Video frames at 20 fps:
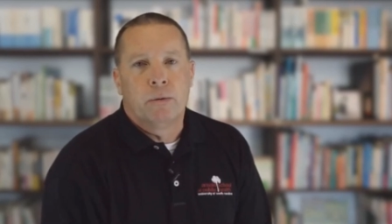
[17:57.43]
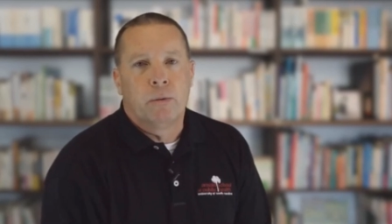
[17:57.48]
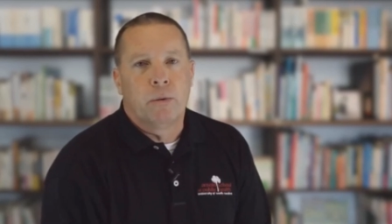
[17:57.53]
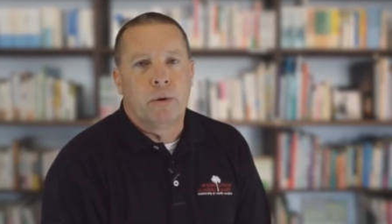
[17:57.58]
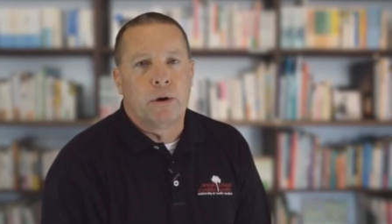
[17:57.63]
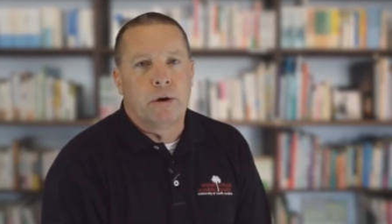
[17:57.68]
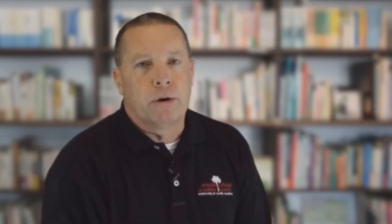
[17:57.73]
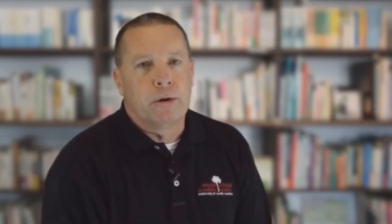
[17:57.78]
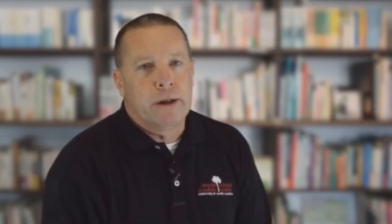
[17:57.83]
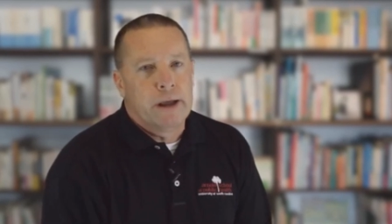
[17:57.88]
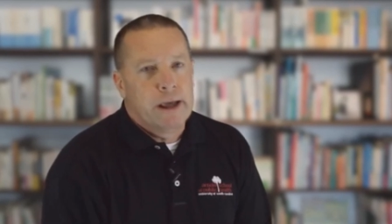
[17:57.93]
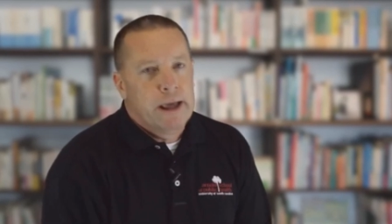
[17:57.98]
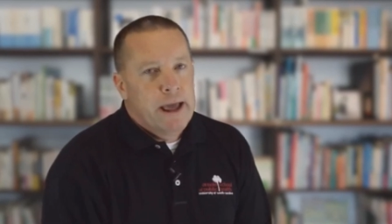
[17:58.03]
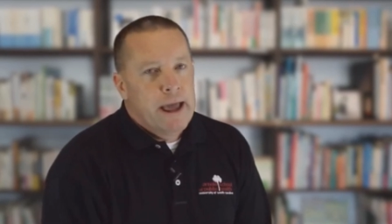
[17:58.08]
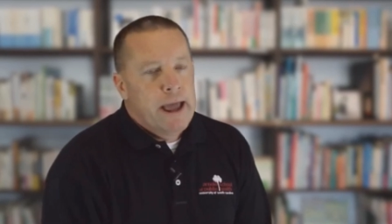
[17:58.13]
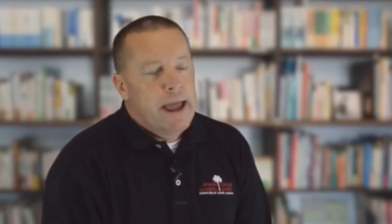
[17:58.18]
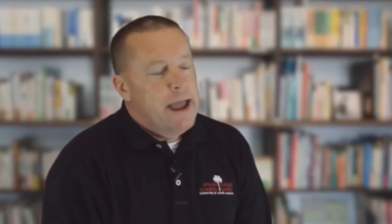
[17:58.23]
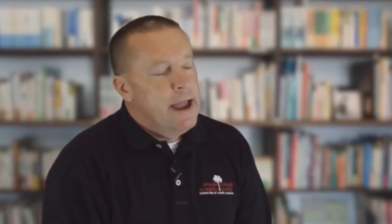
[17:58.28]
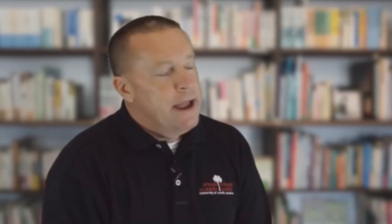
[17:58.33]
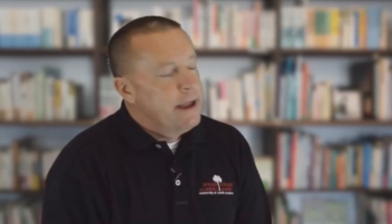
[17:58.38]
world.
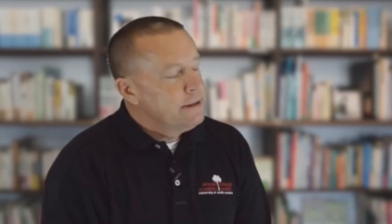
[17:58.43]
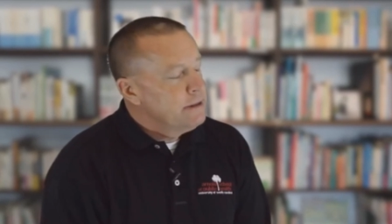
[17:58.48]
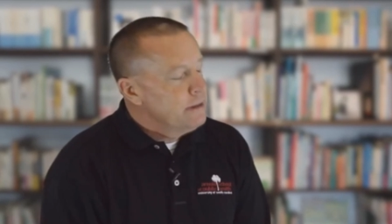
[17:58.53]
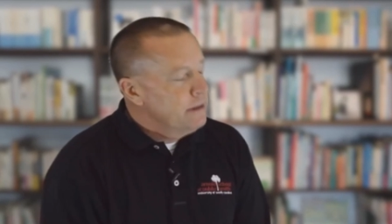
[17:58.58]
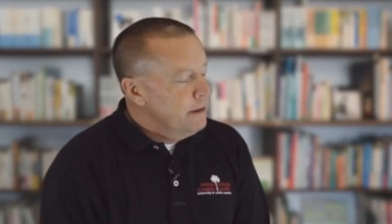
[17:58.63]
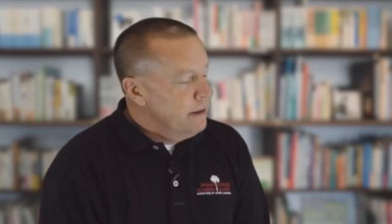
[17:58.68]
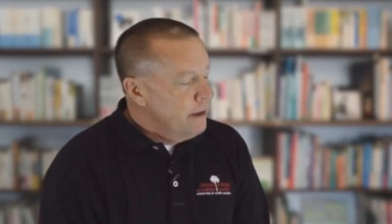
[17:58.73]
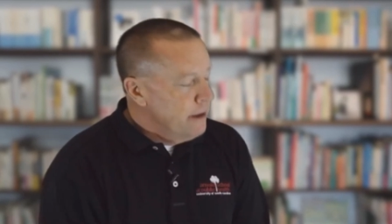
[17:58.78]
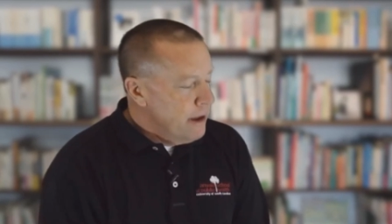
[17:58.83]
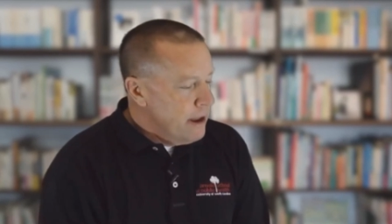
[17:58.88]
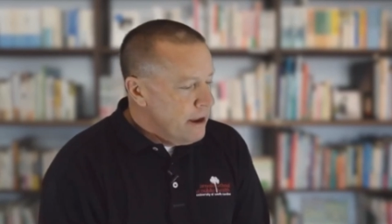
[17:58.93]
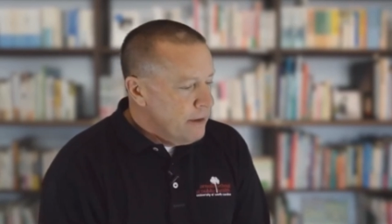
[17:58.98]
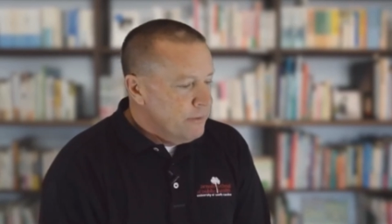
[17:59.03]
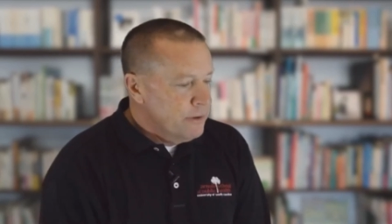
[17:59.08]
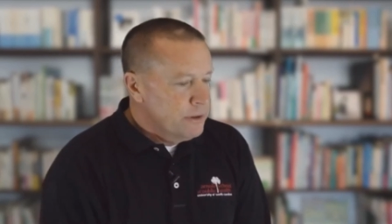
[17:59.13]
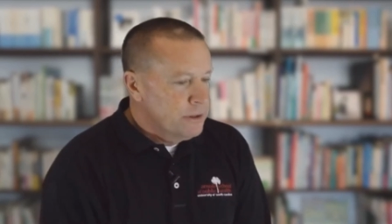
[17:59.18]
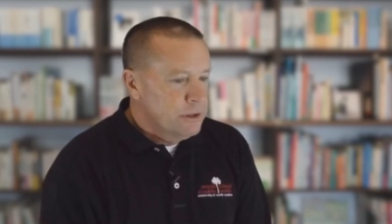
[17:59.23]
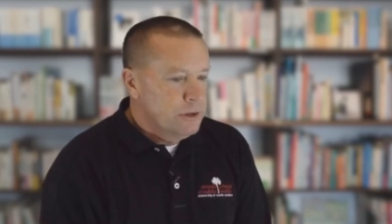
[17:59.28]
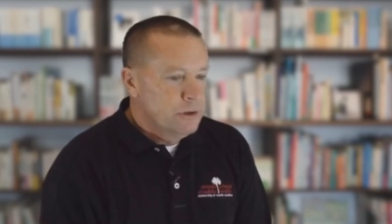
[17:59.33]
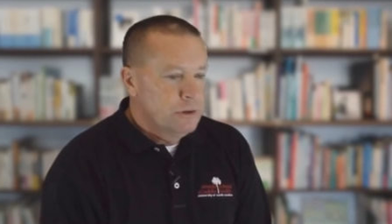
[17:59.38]
It's
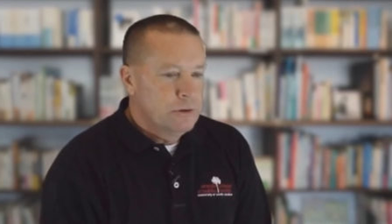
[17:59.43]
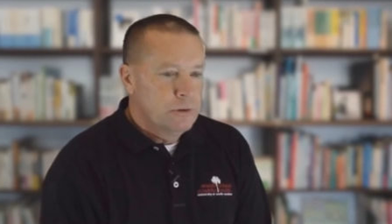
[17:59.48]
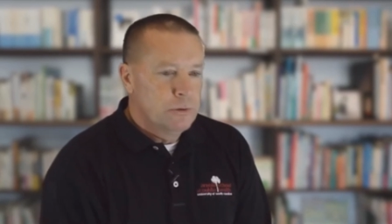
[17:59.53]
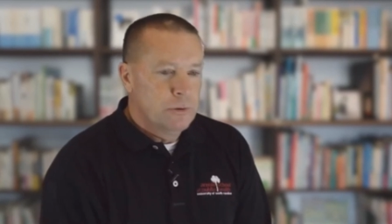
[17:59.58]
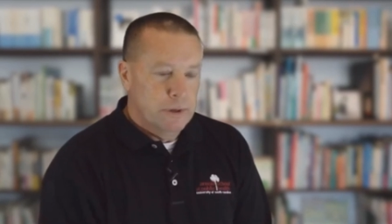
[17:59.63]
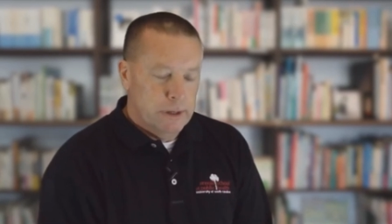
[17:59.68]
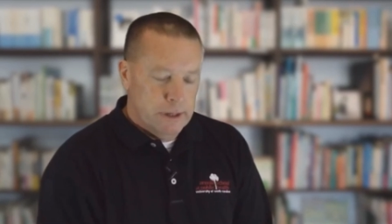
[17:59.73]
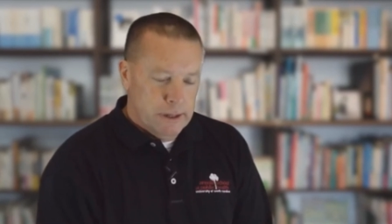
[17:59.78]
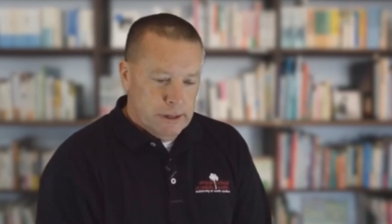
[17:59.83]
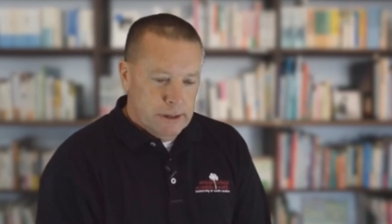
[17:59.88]
never too